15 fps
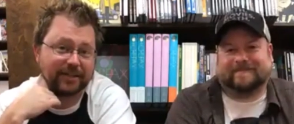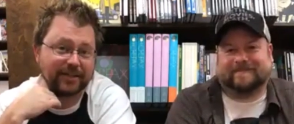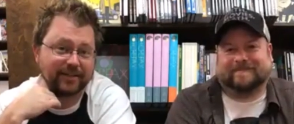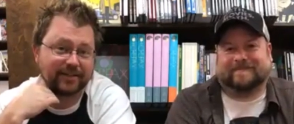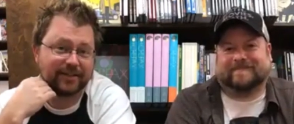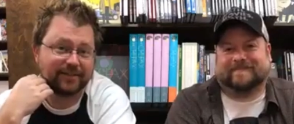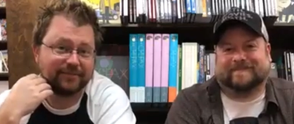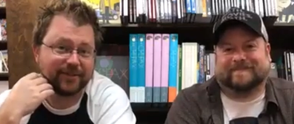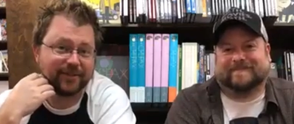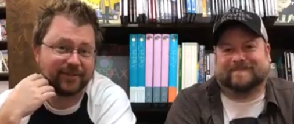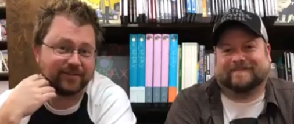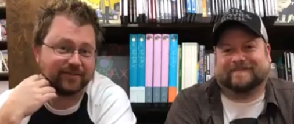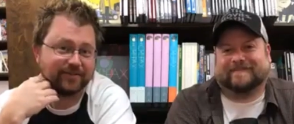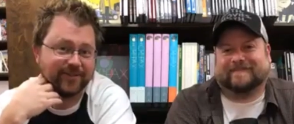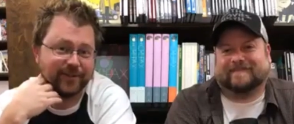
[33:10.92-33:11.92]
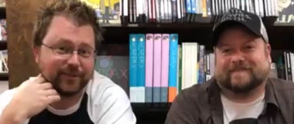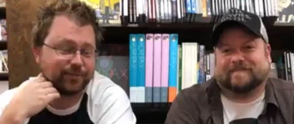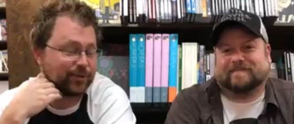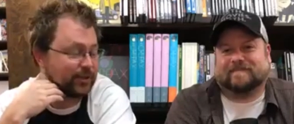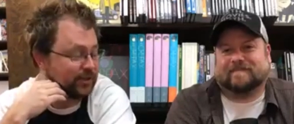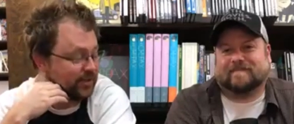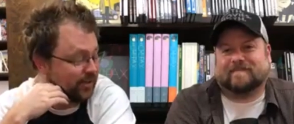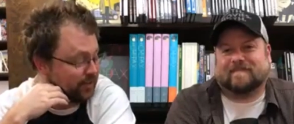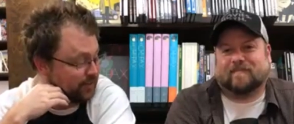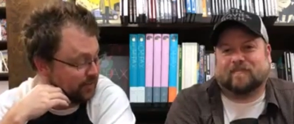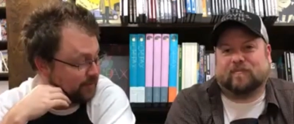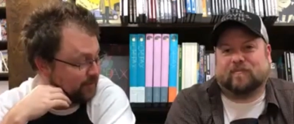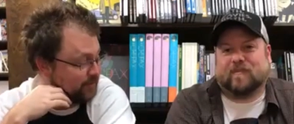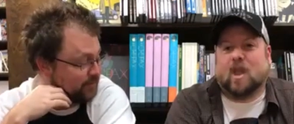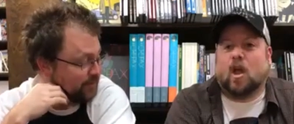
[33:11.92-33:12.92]
Speaker 1: I mean, I'm feeling feeling pretty
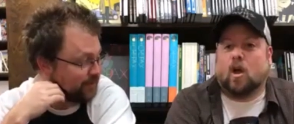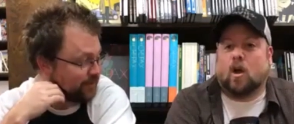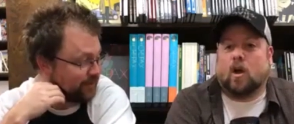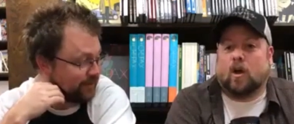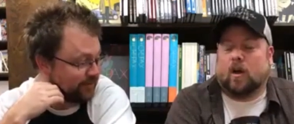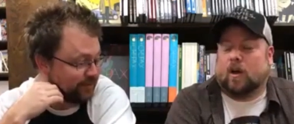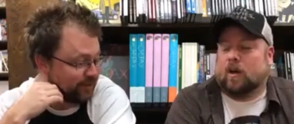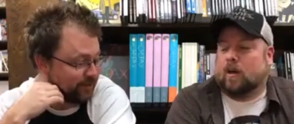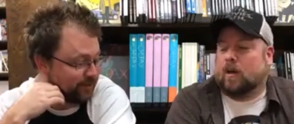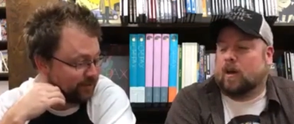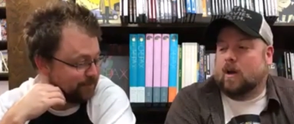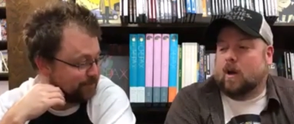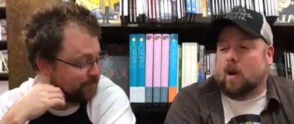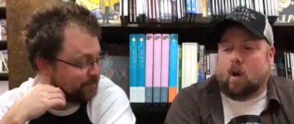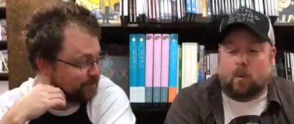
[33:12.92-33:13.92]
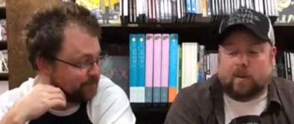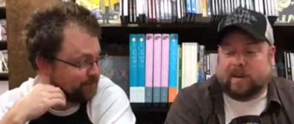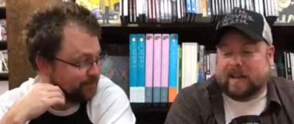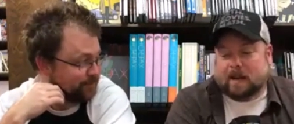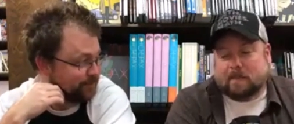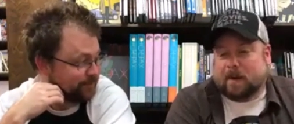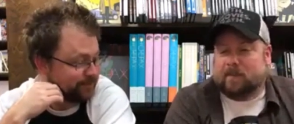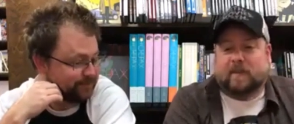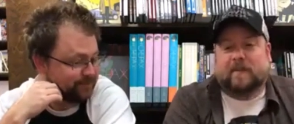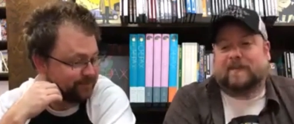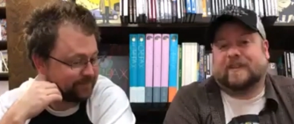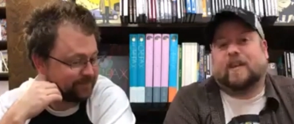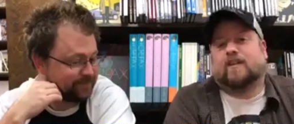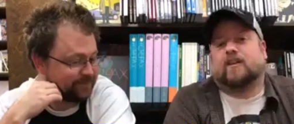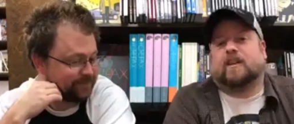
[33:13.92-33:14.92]
saucy, so you never know.
Speaker 2: Or we got about
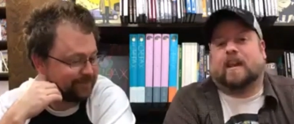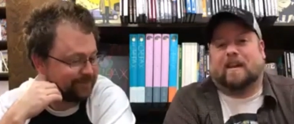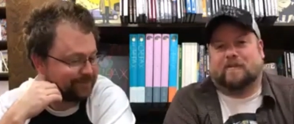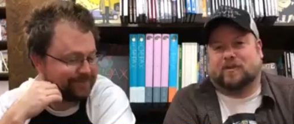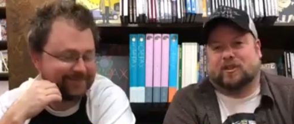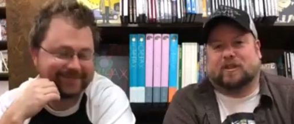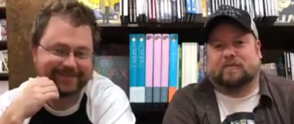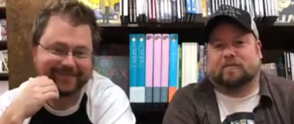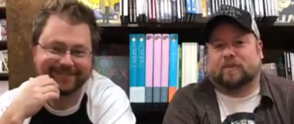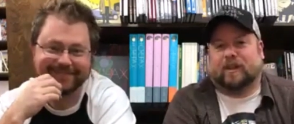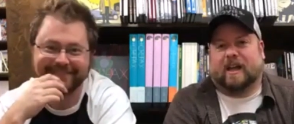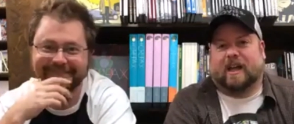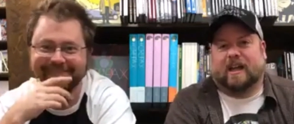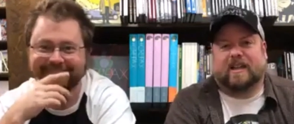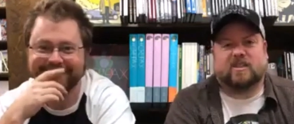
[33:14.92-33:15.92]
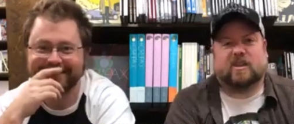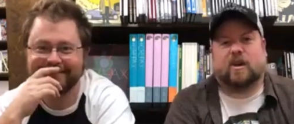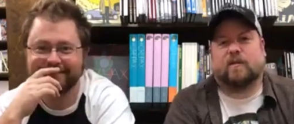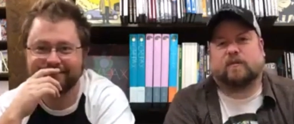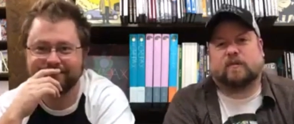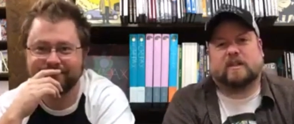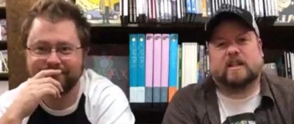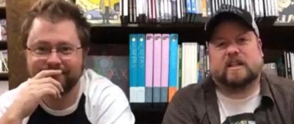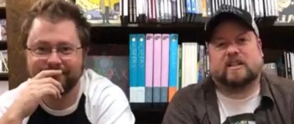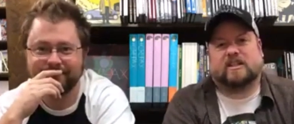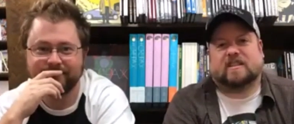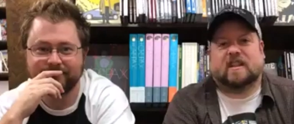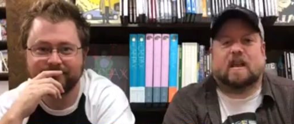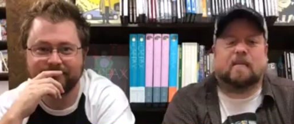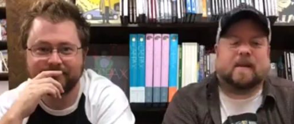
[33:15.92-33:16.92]
50 other games you can play, and it's all free.
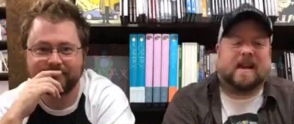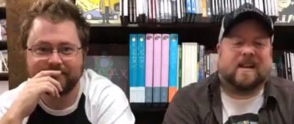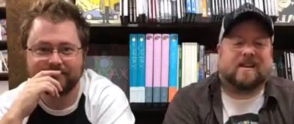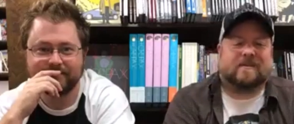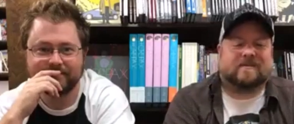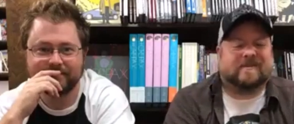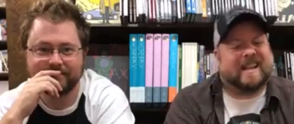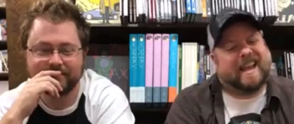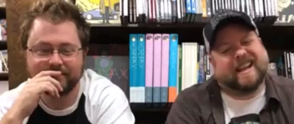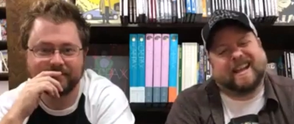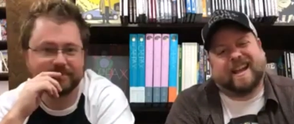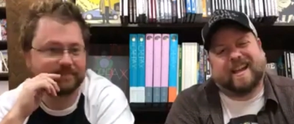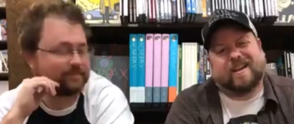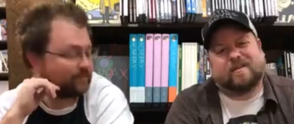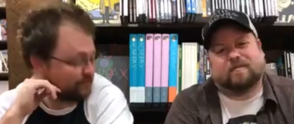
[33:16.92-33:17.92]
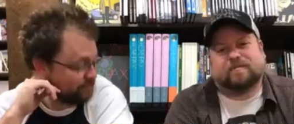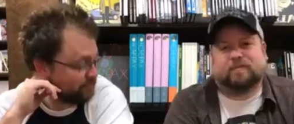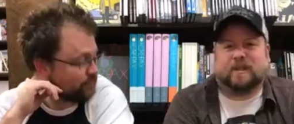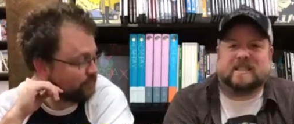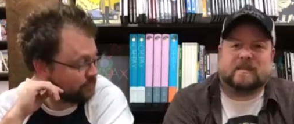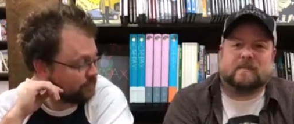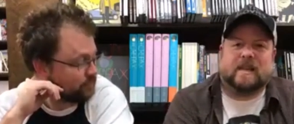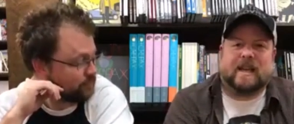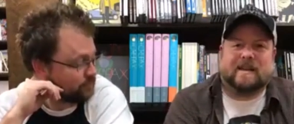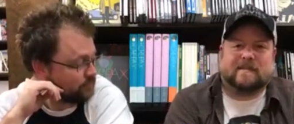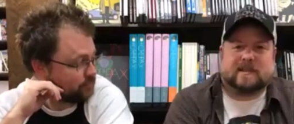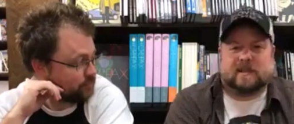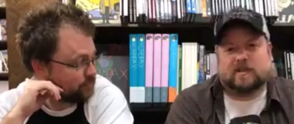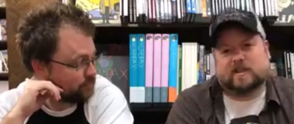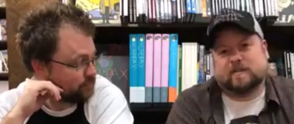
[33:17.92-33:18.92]
Just come out, hang out, play some
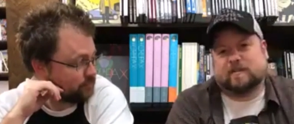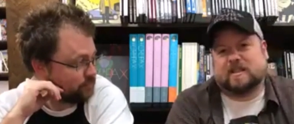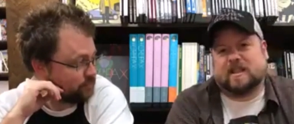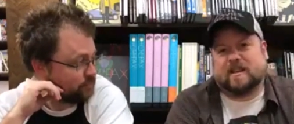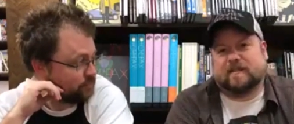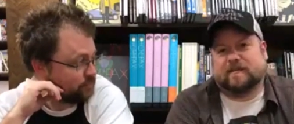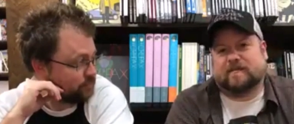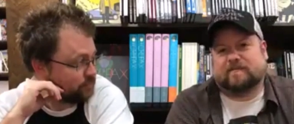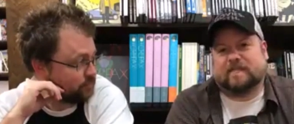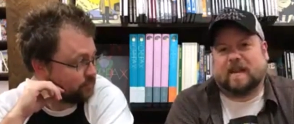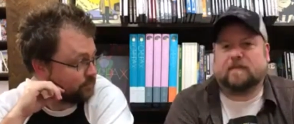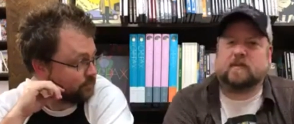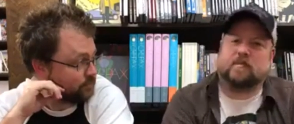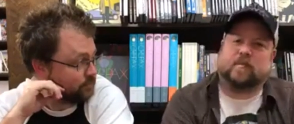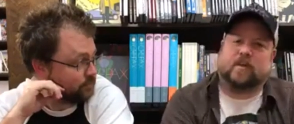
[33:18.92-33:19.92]
games, learn some stuff, have